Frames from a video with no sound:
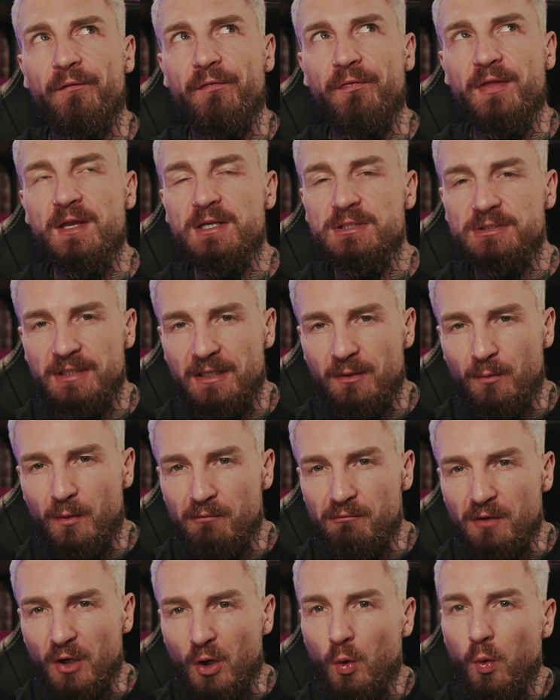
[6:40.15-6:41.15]
This year we're
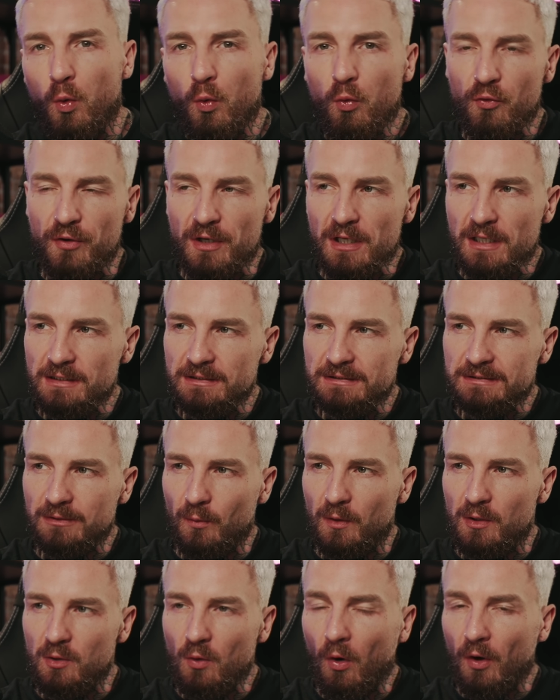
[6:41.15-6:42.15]
recording, so
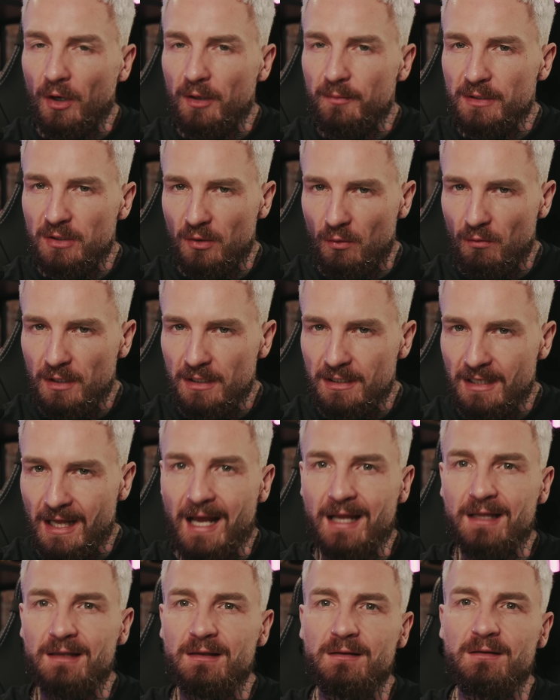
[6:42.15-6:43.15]
we're not going to be doing
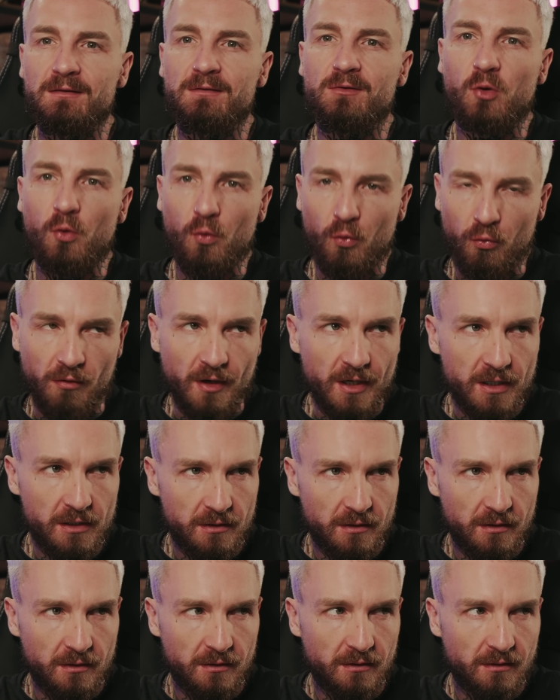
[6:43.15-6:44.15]
that touring.
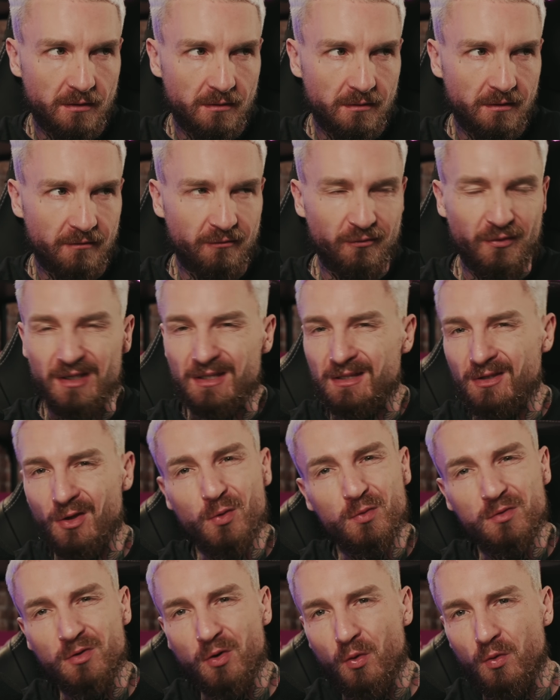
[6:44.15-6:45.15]
If we
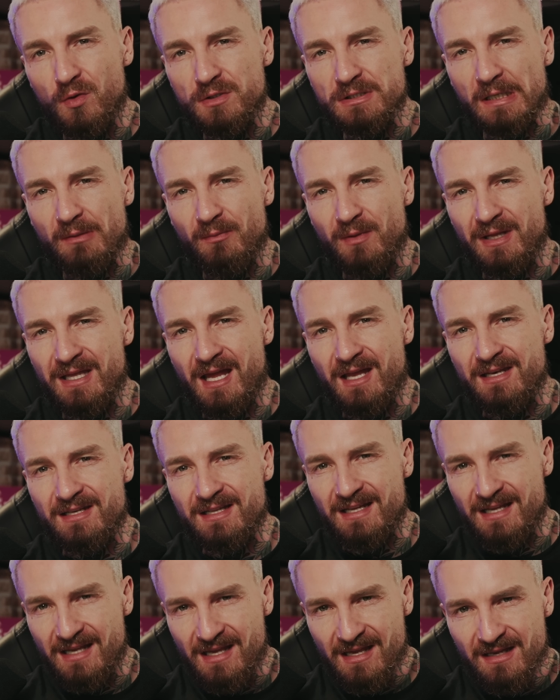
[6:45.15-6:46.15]
do tour, it's going to be at the end of
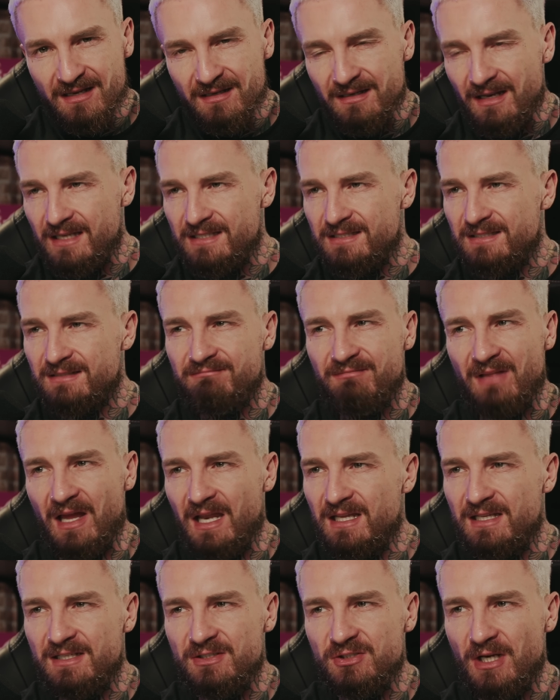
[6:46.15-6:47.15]
the year, unless
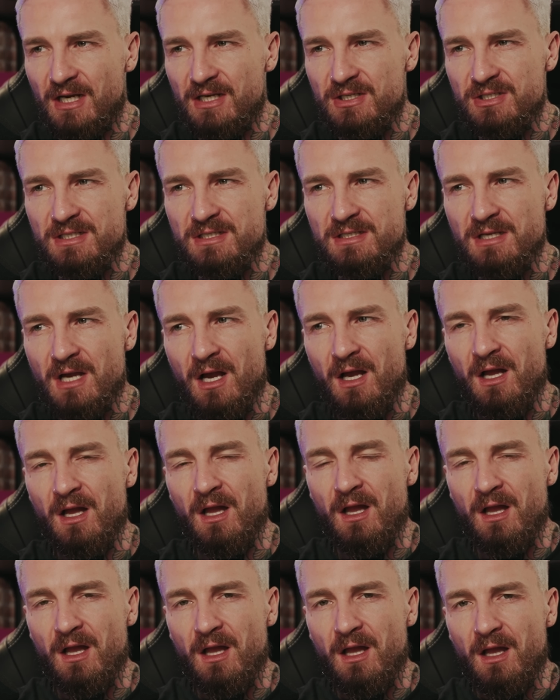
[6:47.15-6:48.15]
anything changes.
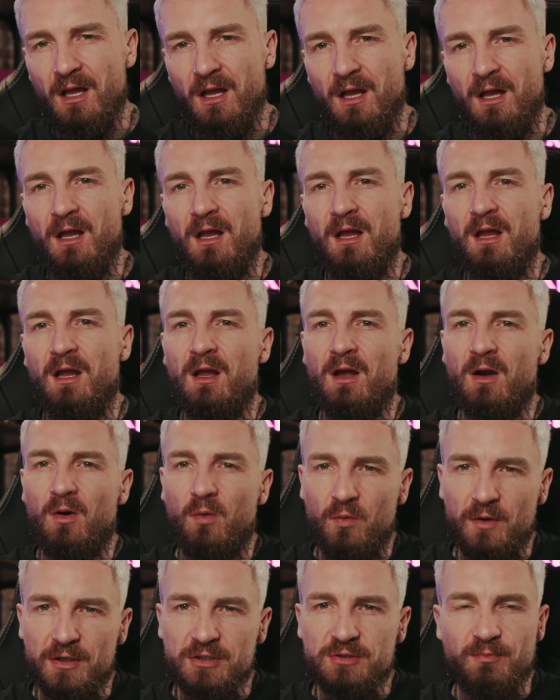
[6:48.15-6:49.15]

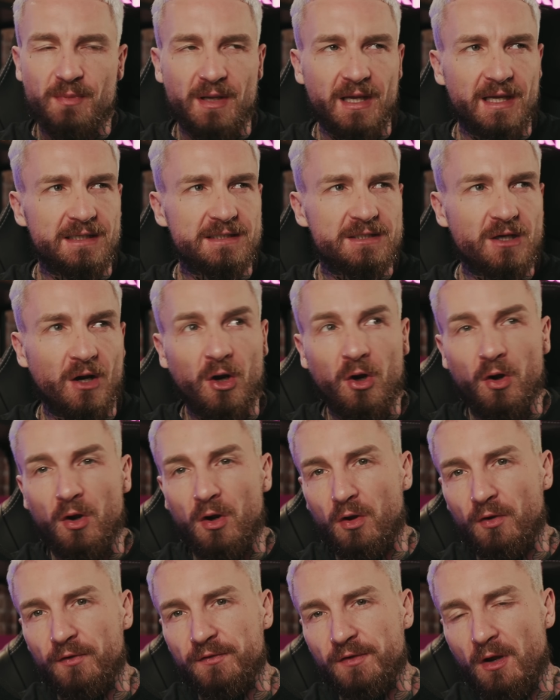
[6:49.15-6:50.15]
Which means I've got a
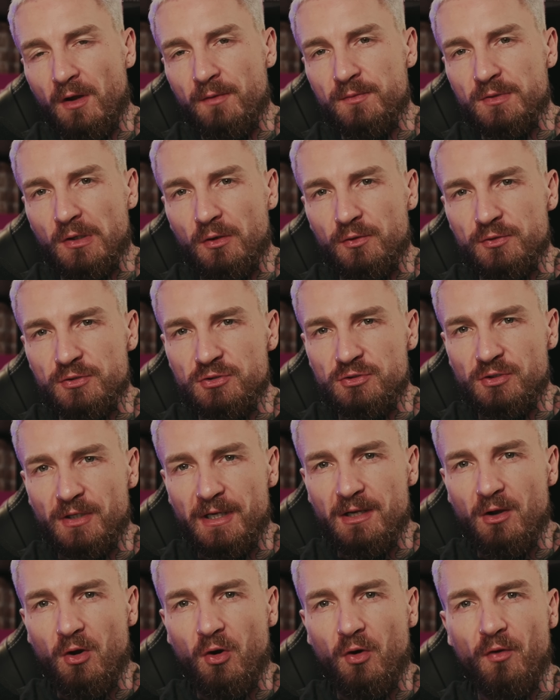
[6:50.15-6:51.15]
lot of time to
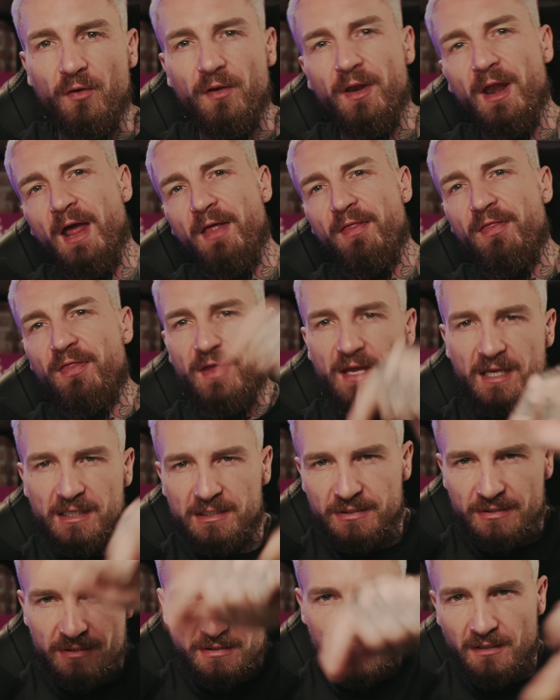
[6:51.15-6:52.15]
concentrate on
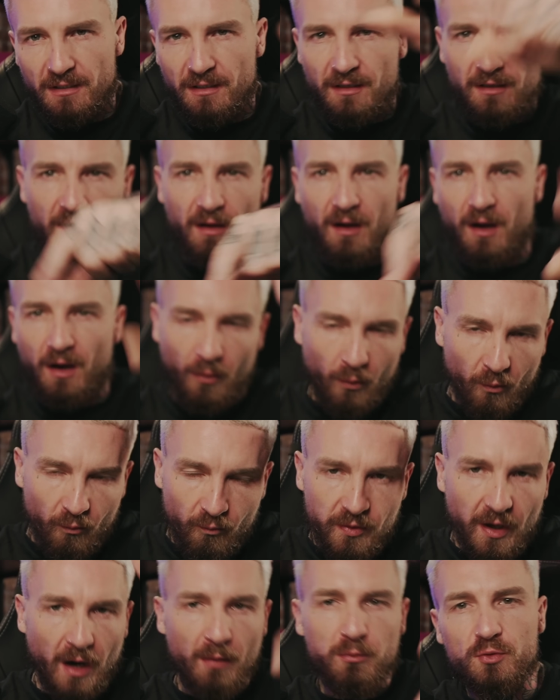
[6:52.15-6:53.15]
this. I'll
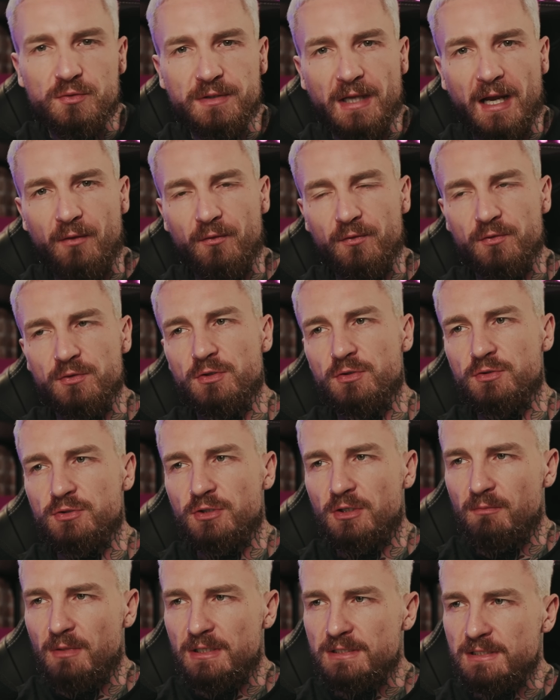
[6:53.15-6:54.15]
double down on
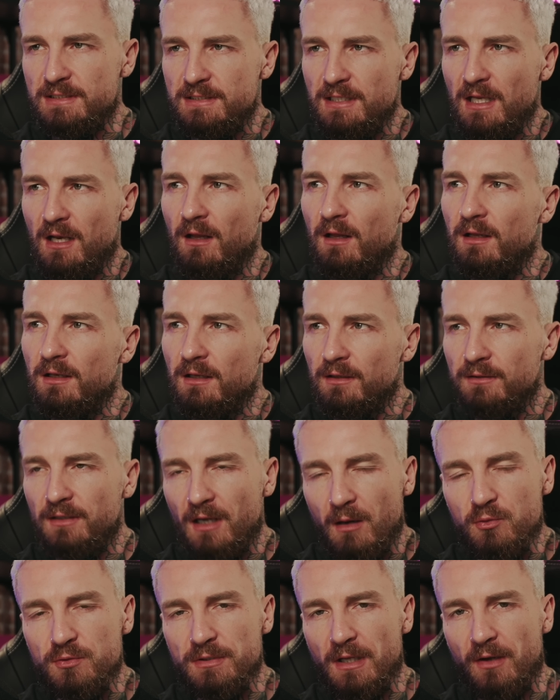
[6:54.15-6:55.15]
YouTube, as I said earlier. I
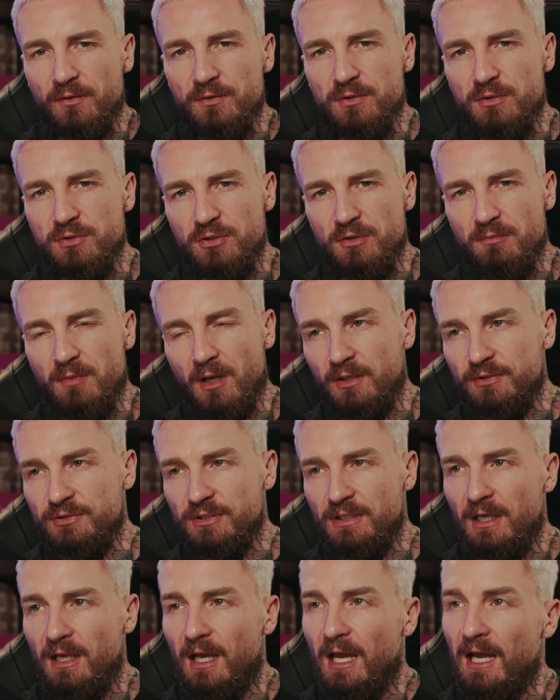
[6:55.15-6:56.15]
doubled down on YouTube last
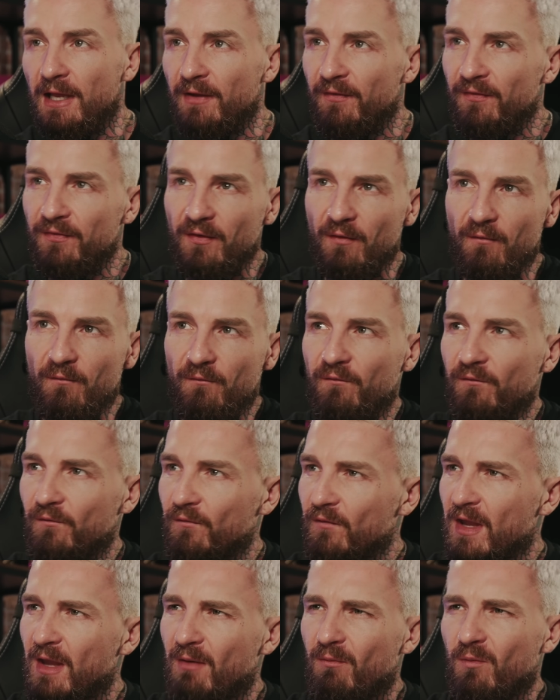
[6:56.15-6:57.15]
year. It
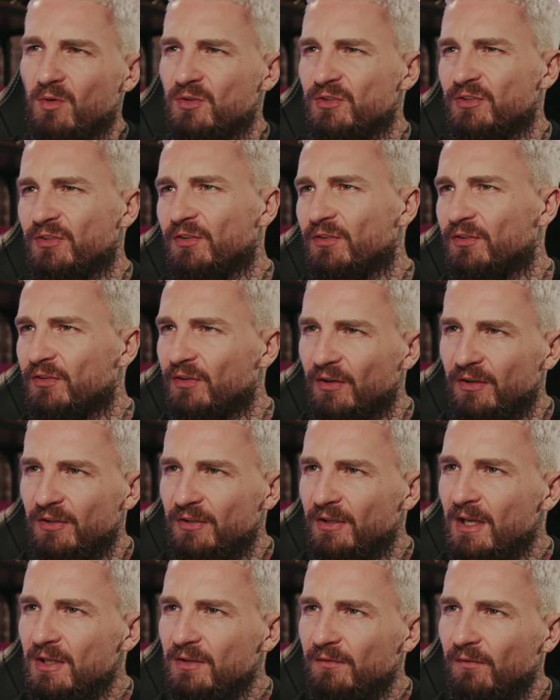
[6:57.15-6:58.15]
was
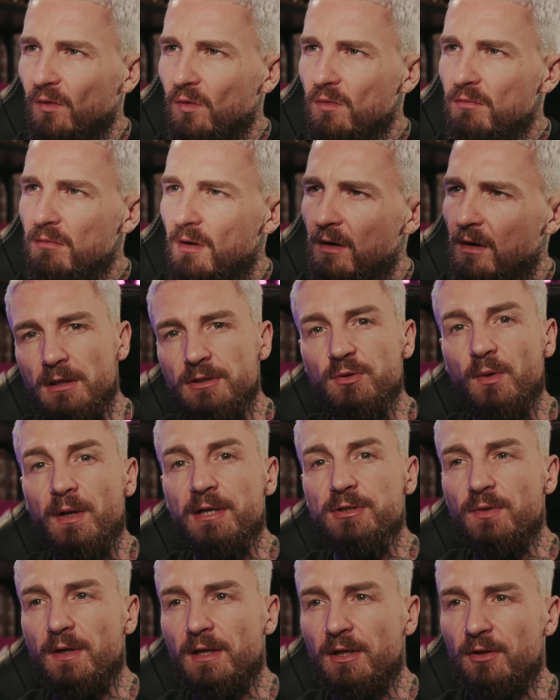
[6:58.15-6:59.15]
successful,
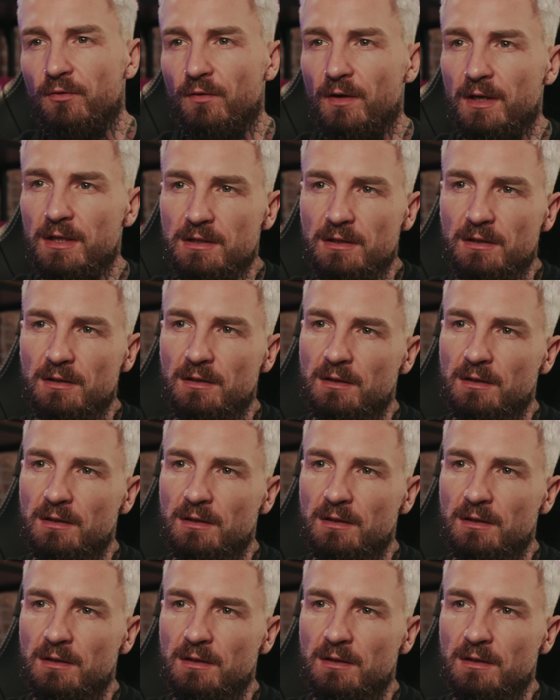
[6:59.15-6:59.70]
2023.